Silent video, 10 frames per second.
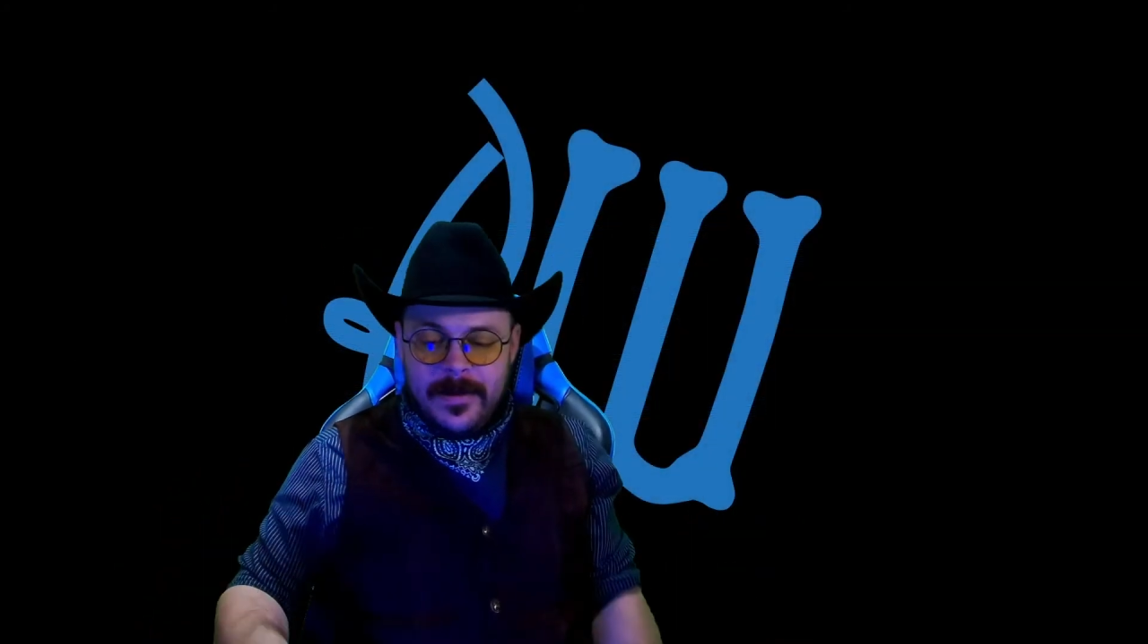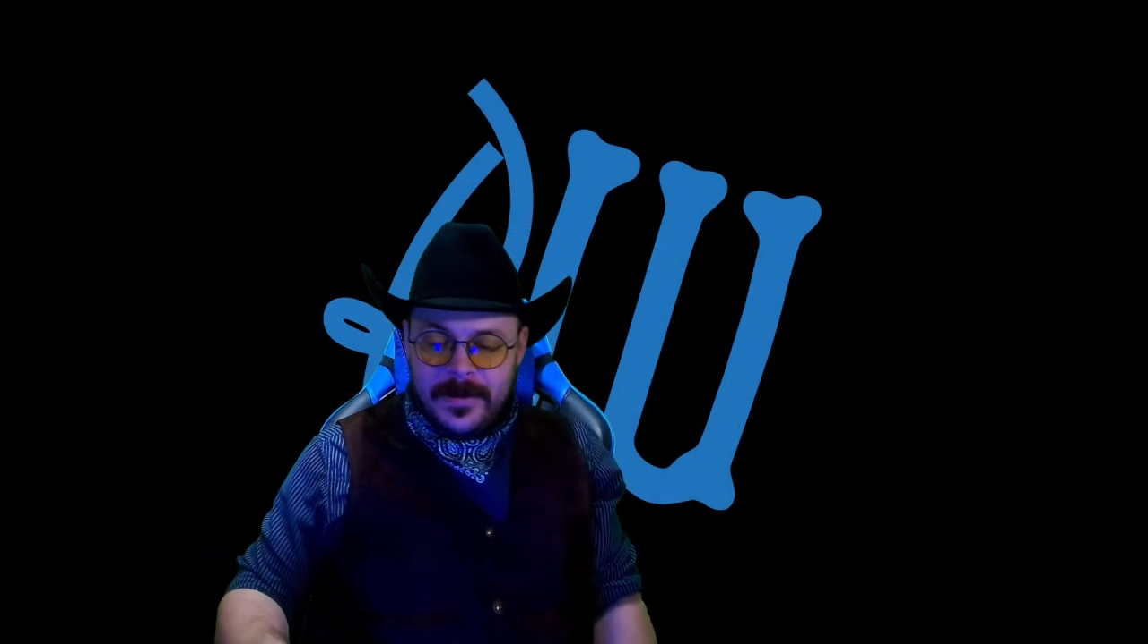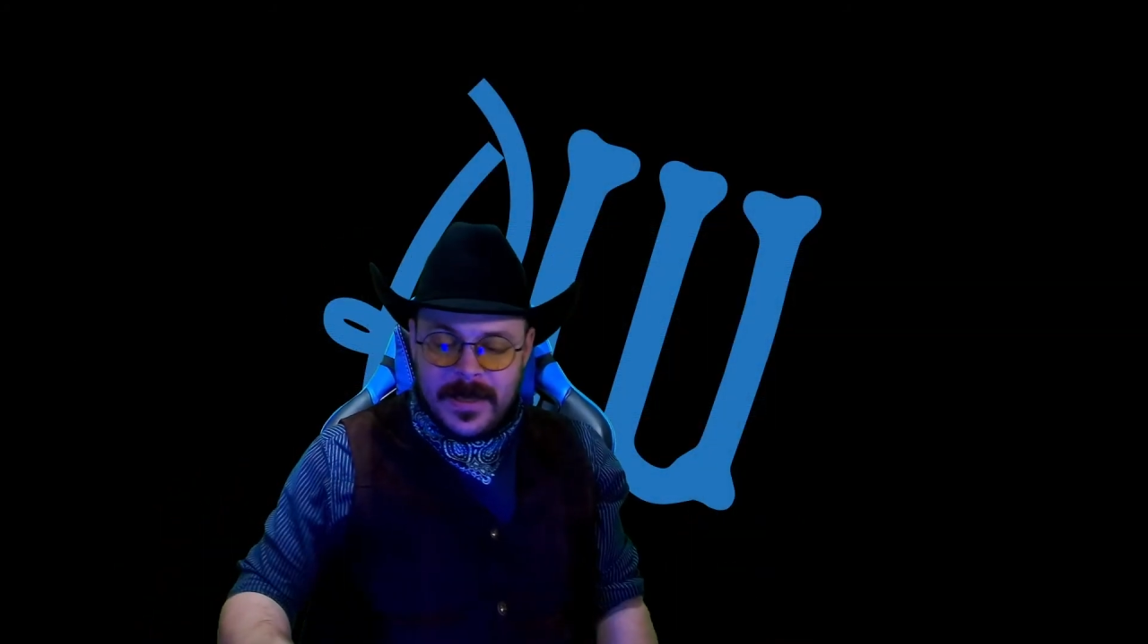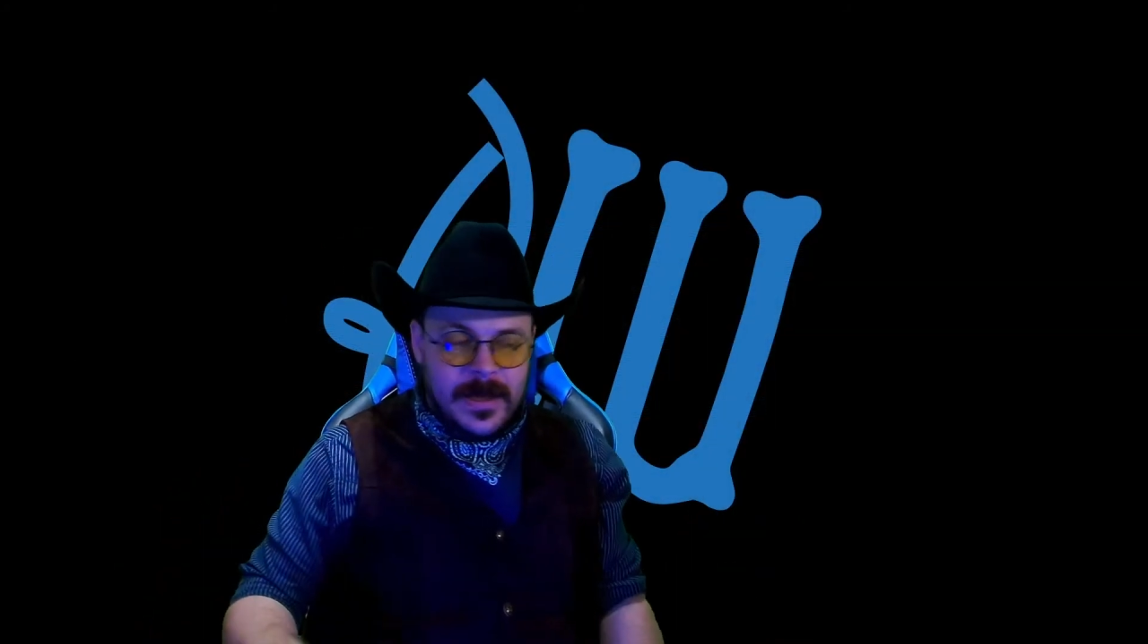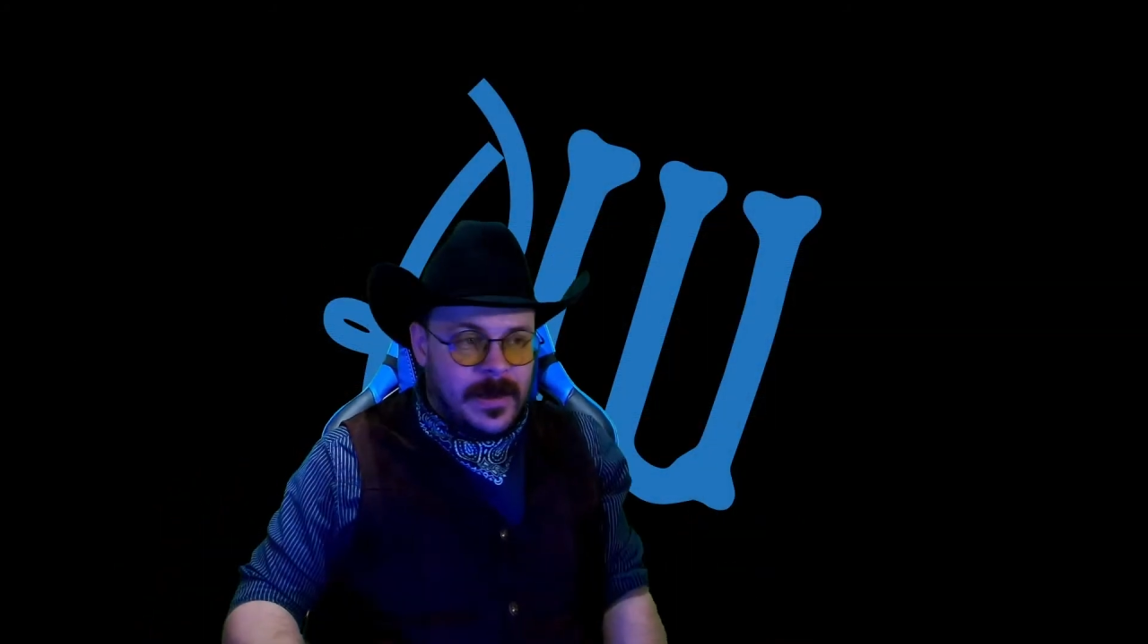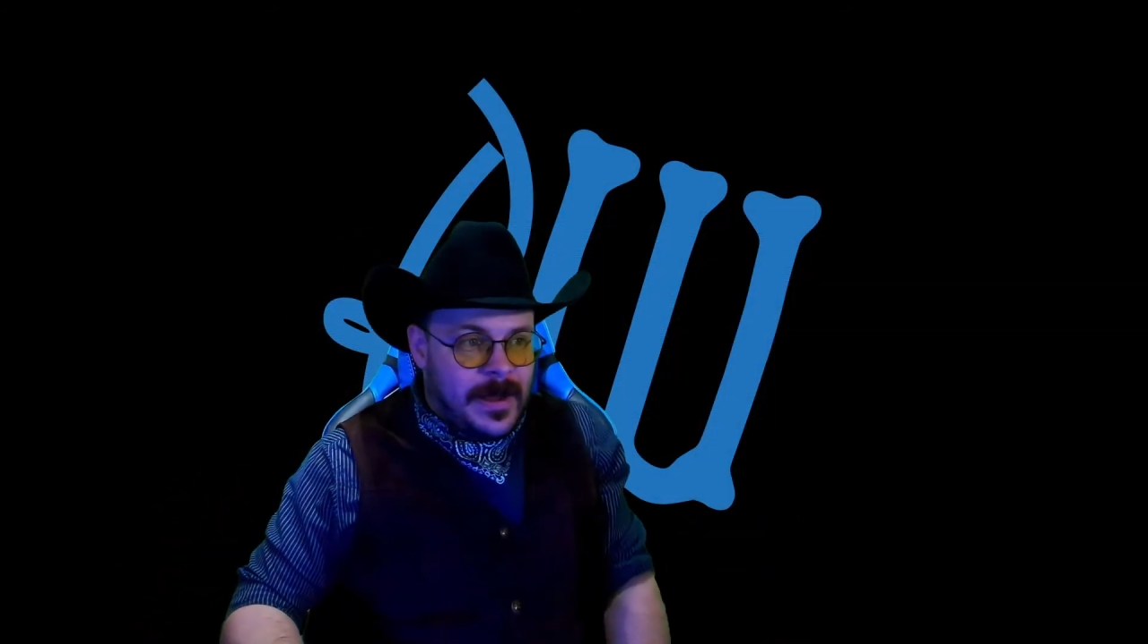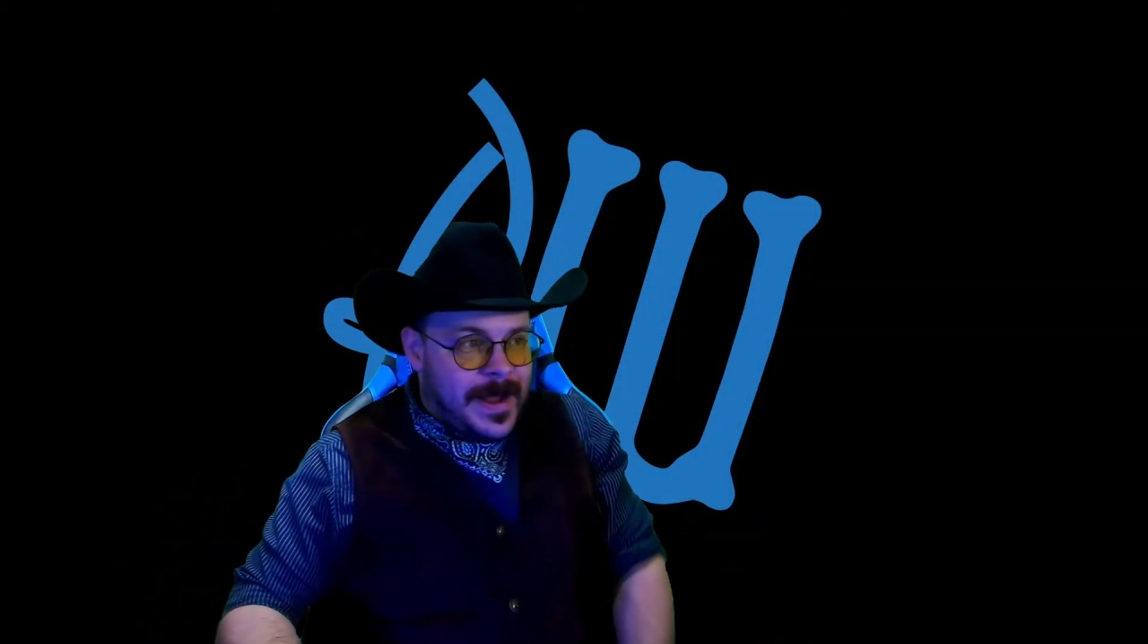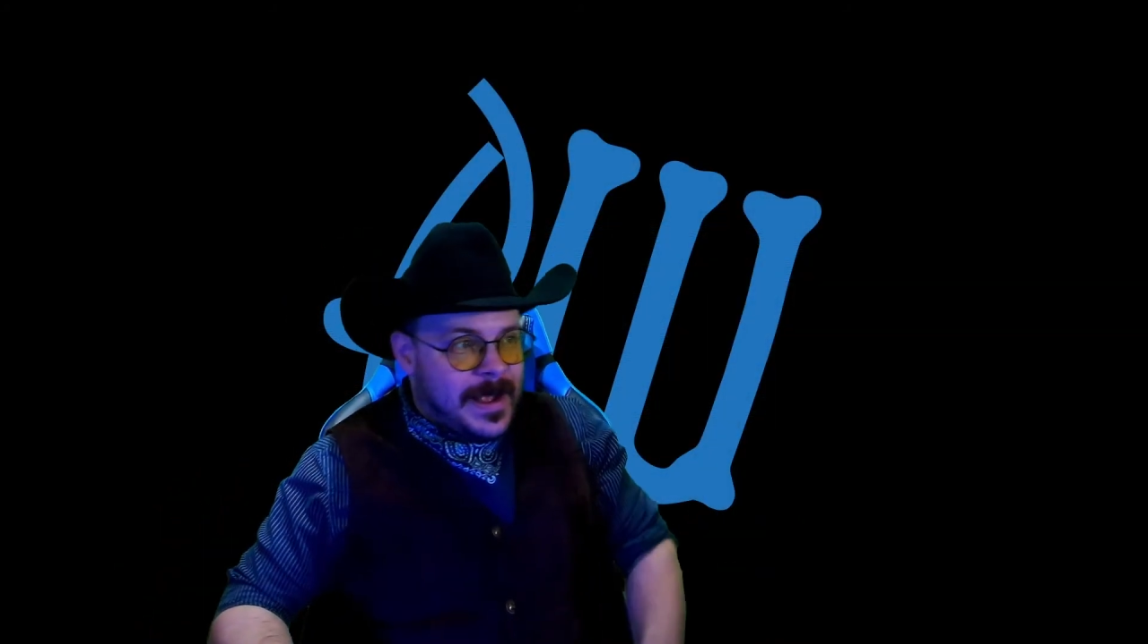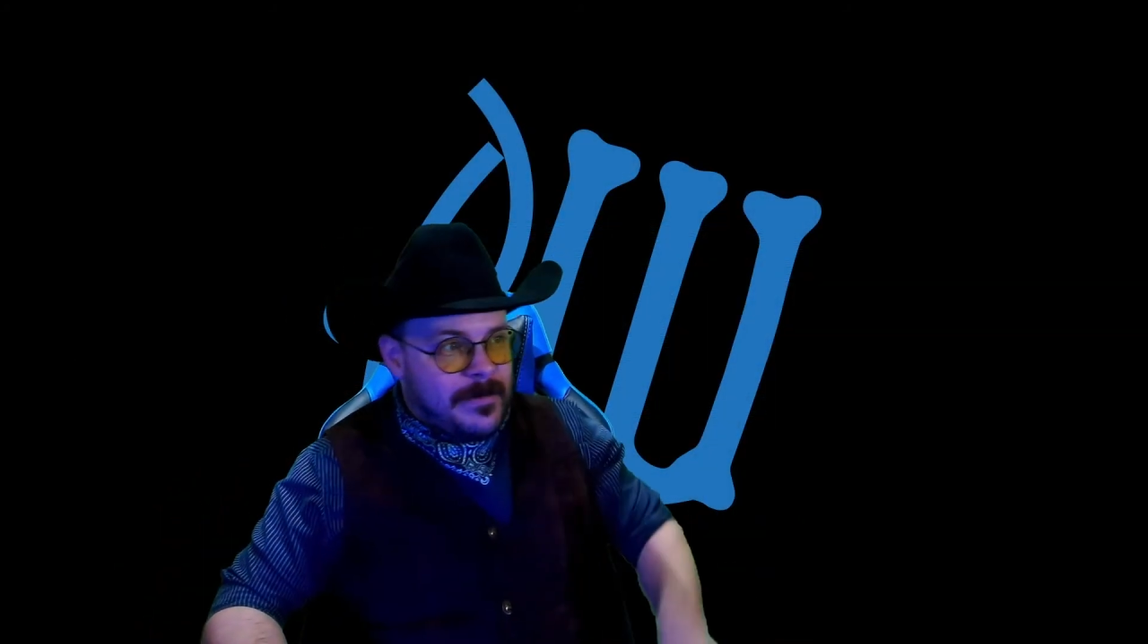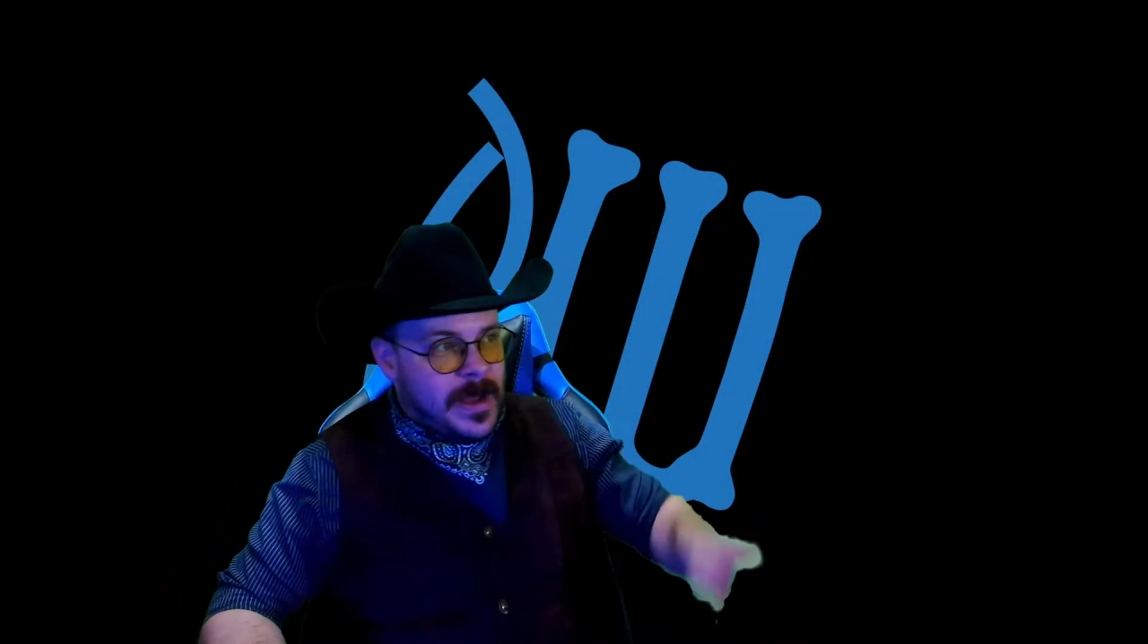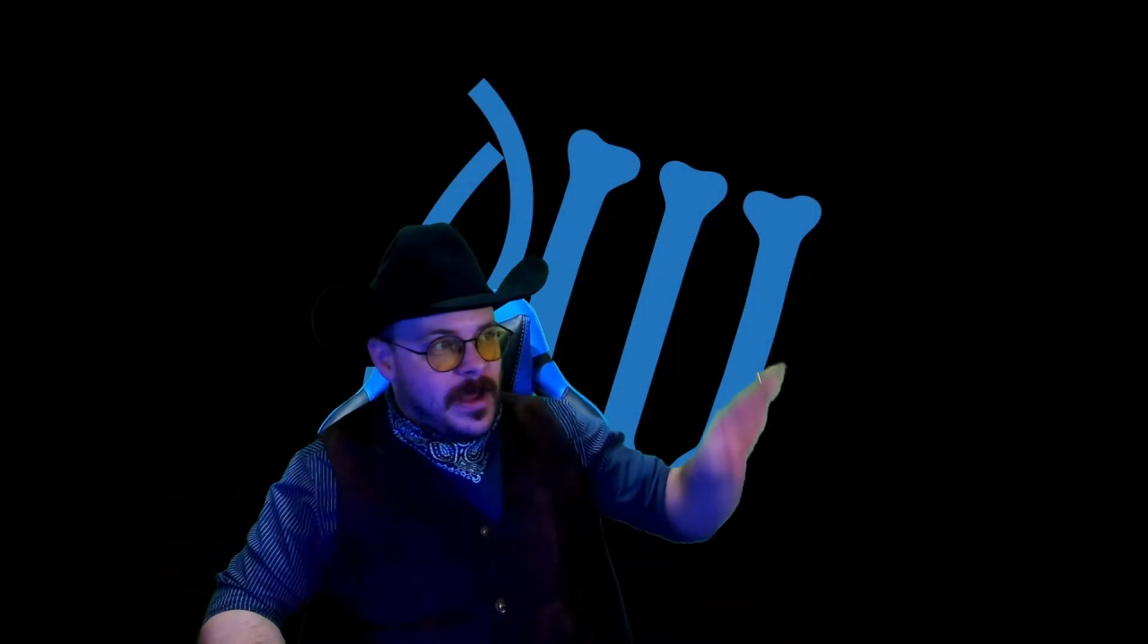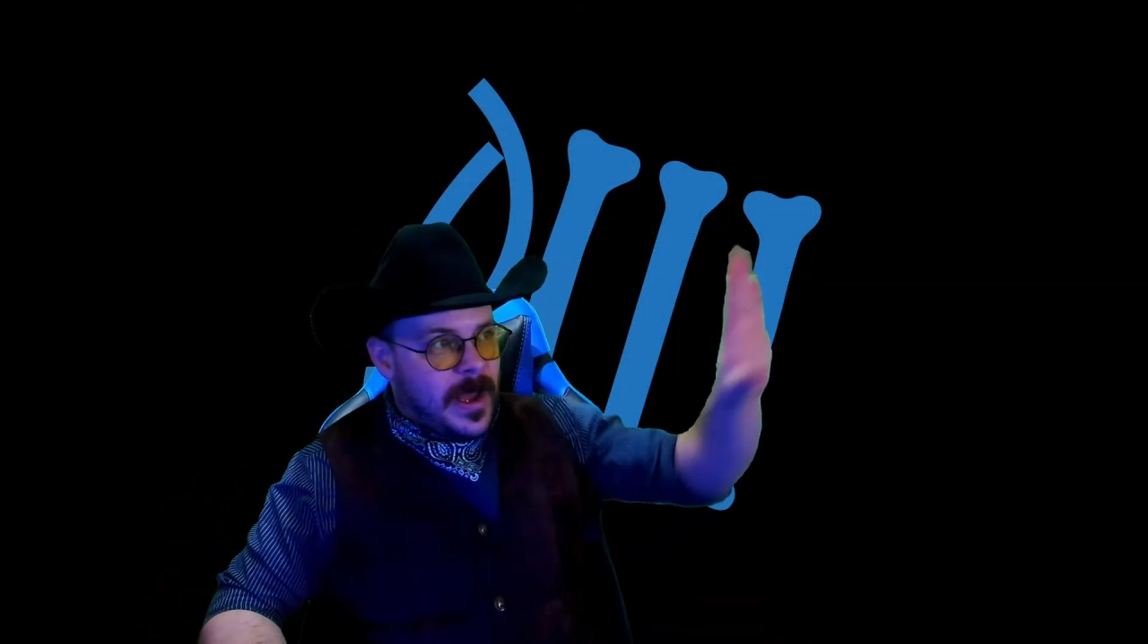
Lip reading: Okay, I got my